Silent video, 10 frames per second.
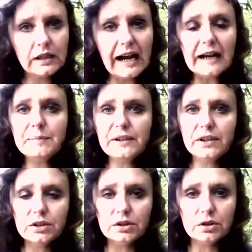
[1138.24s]
I'll
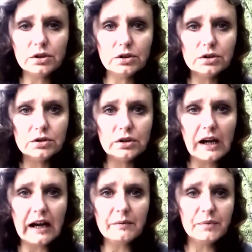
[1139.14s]

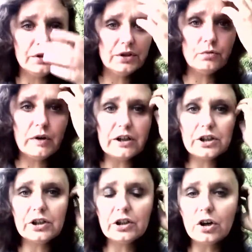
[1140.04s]
be
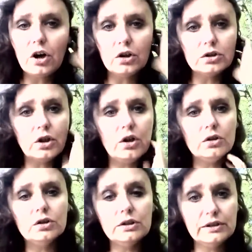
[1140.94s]
working
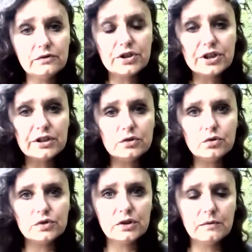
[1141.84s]
on literature
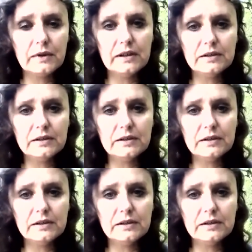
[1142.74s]
too, so